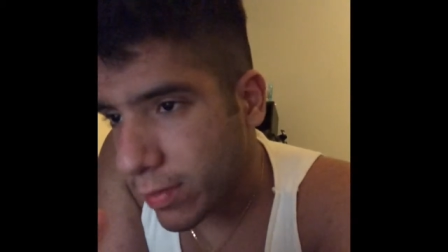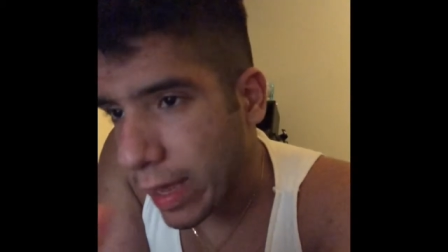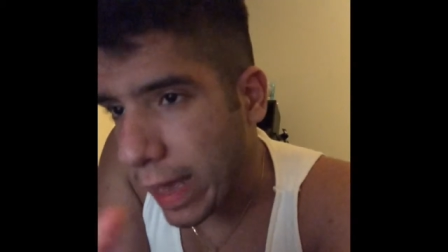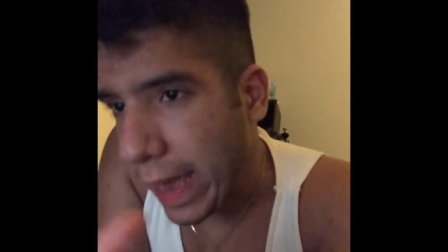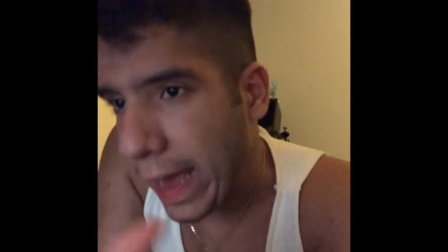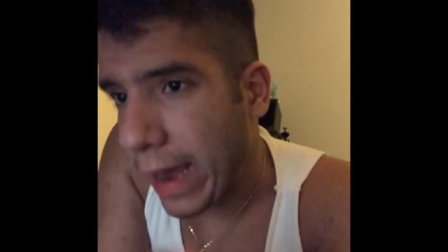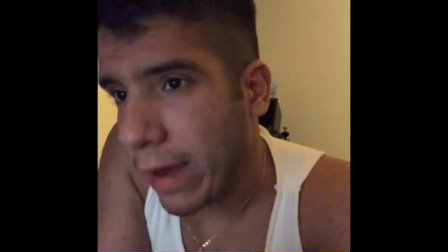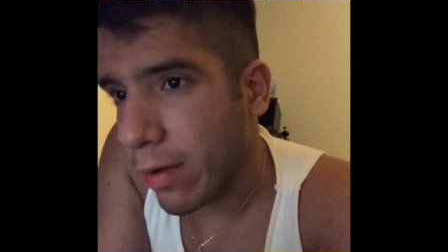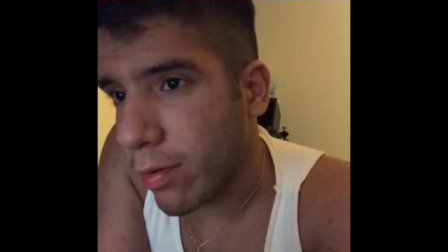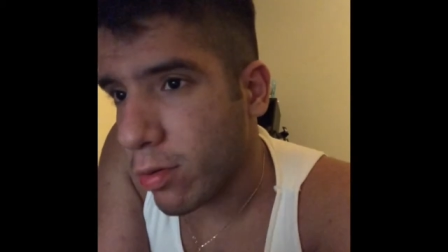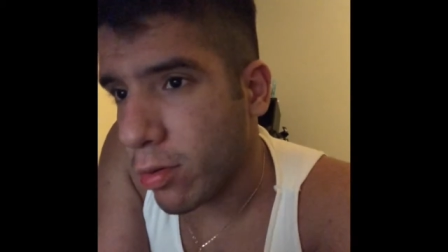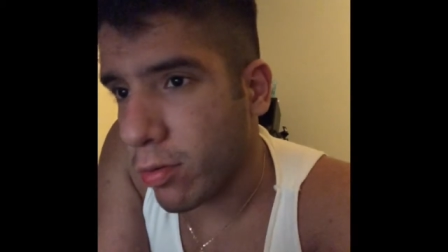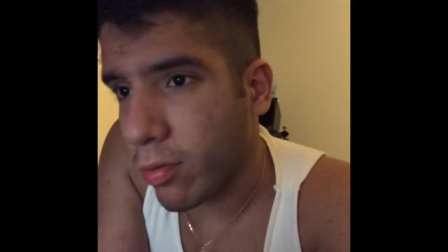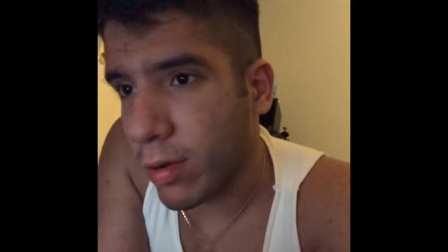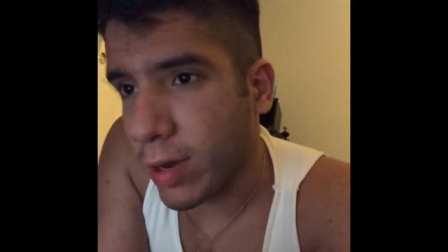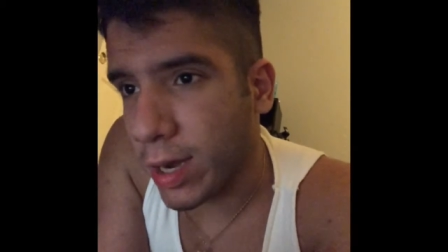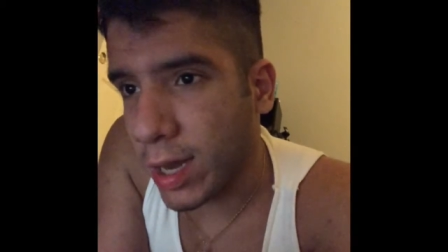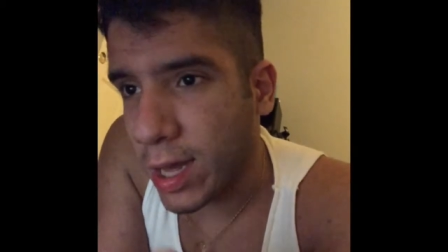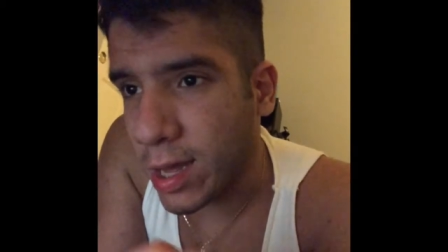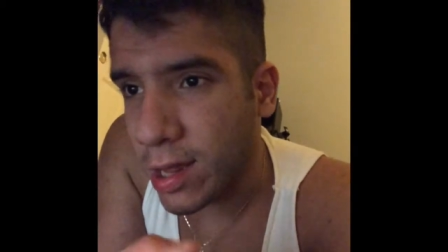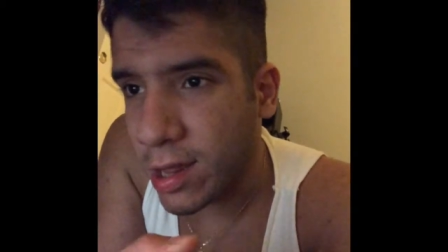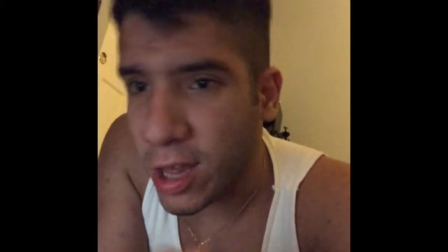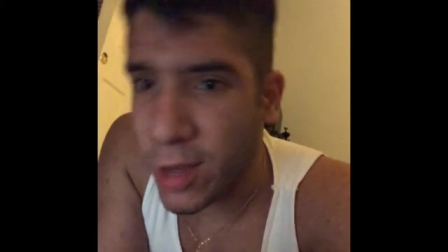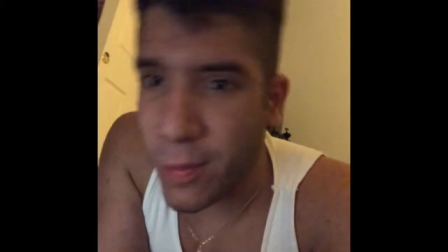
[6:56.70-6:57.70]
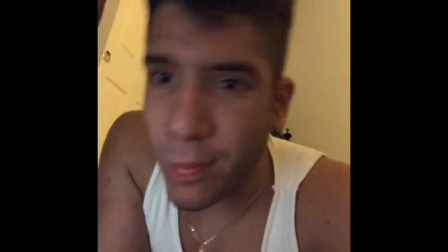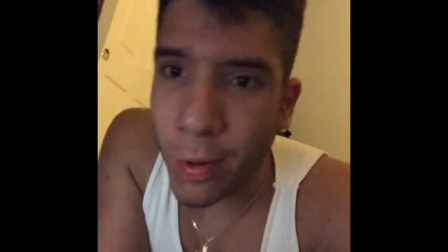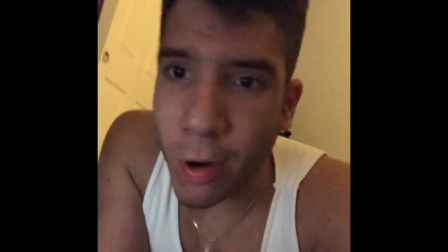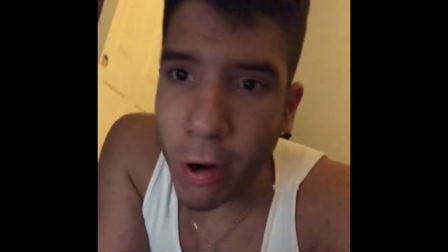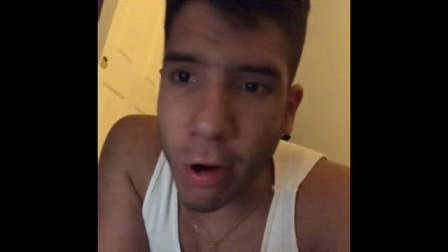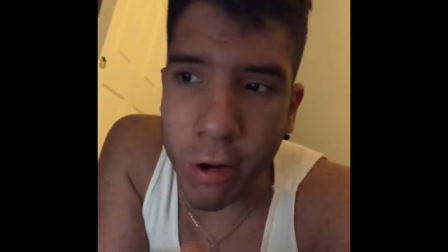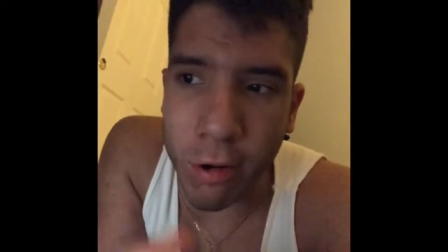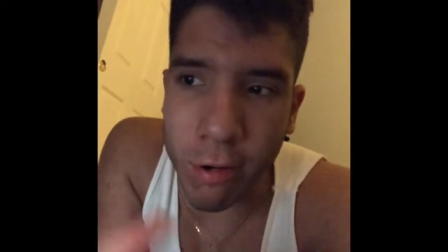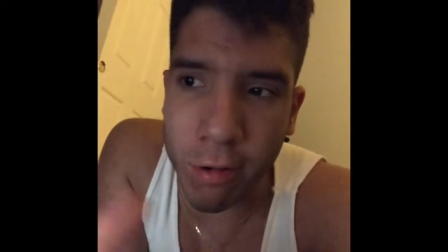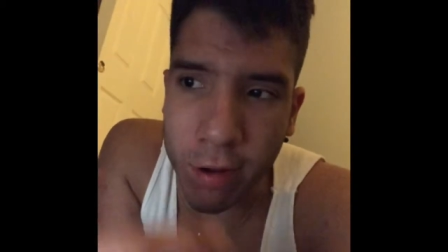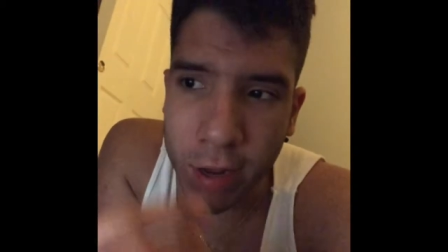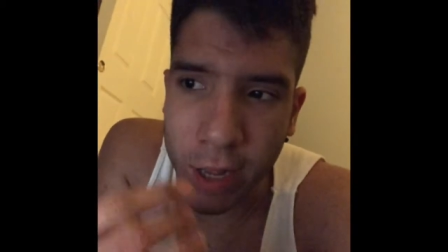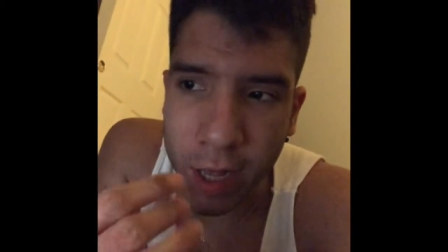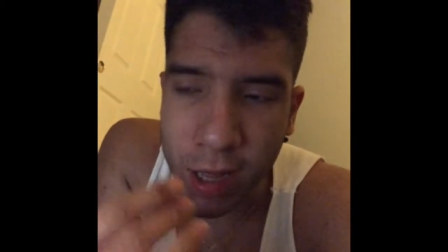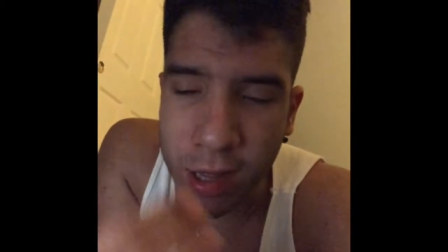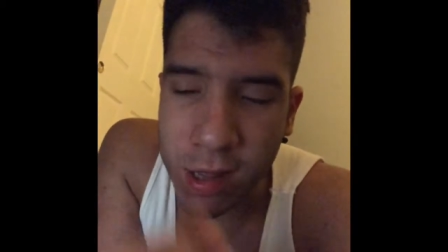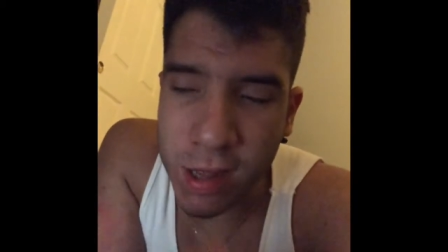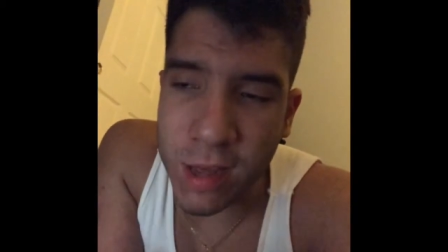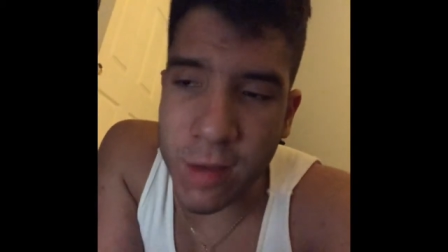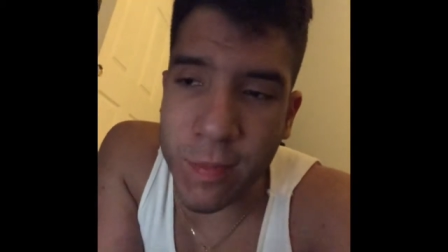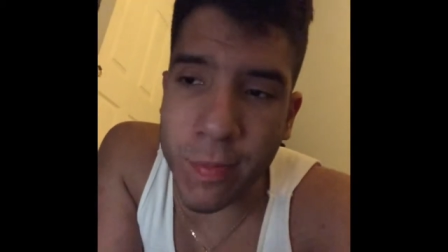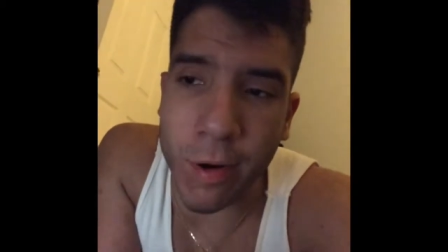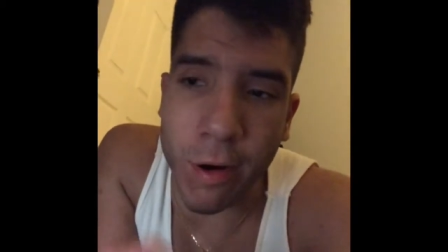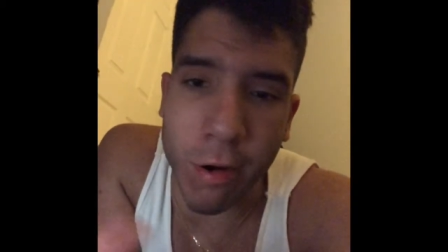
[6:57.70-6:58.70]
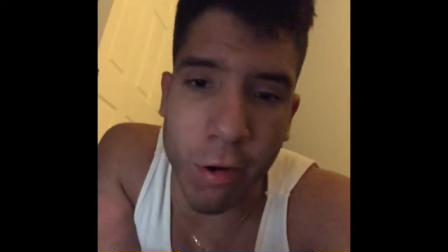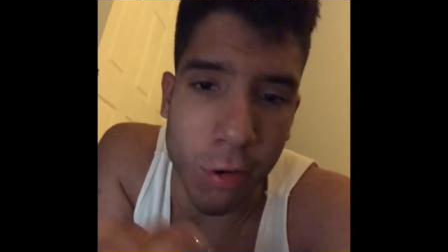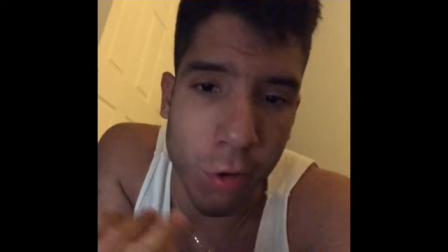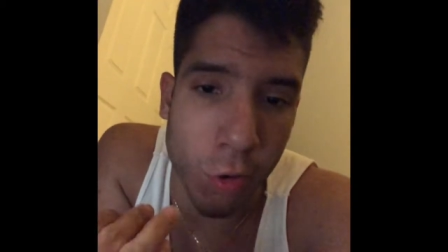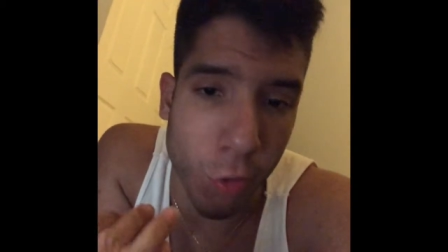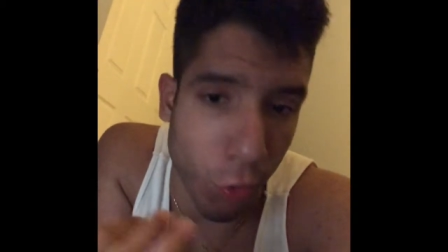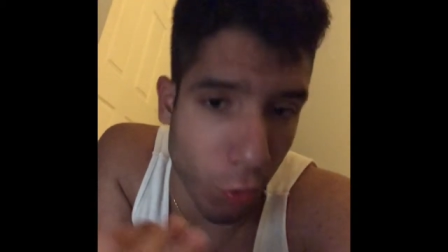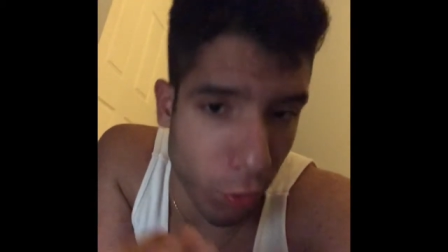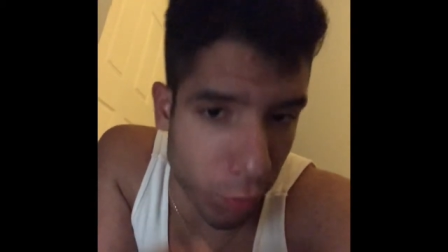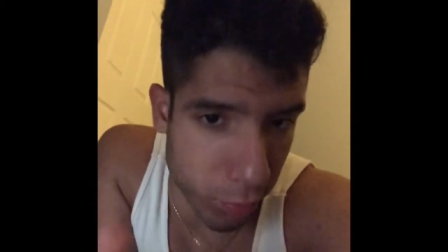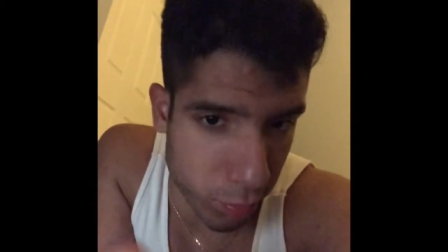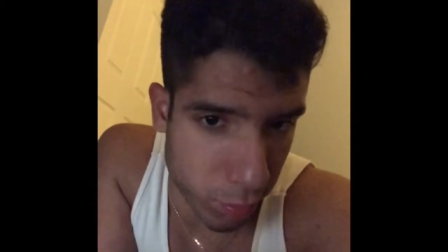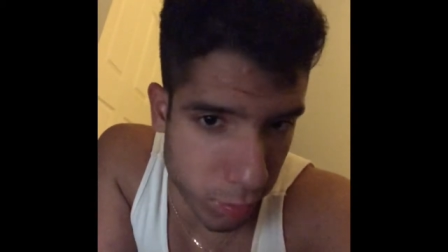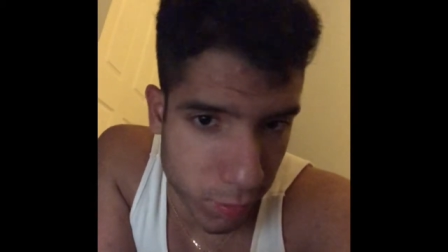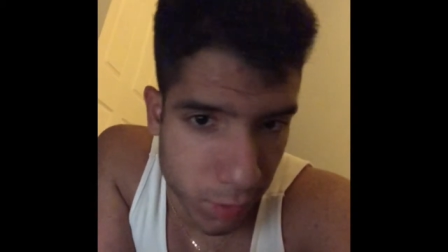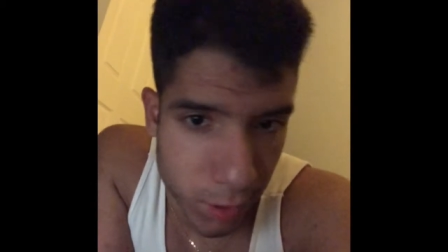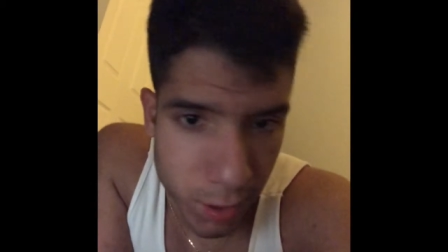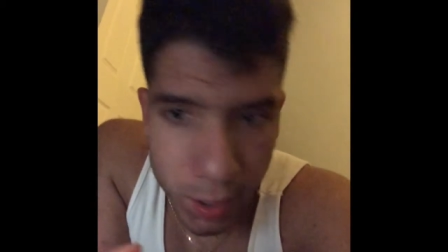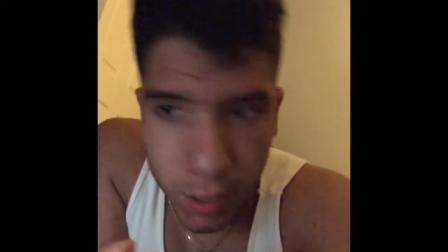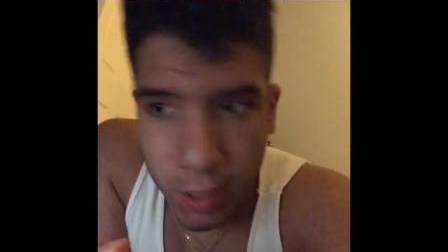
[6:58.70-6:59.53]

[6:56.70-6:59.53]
I was doing easy bar curls,